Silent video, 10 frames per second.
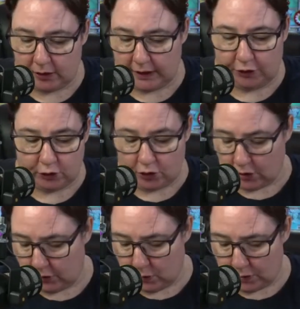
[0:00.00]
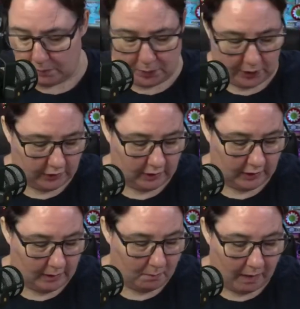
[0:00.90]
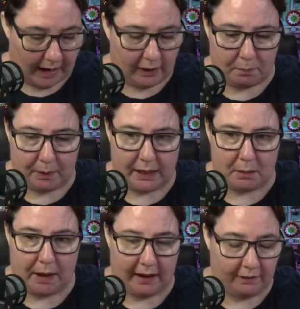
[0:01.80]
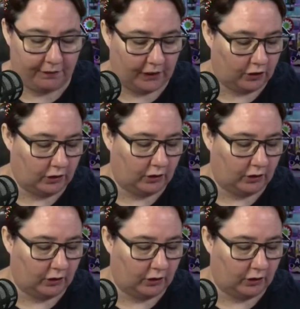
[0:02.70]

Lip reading: If you're not an autumn person, it may not be the pack for you.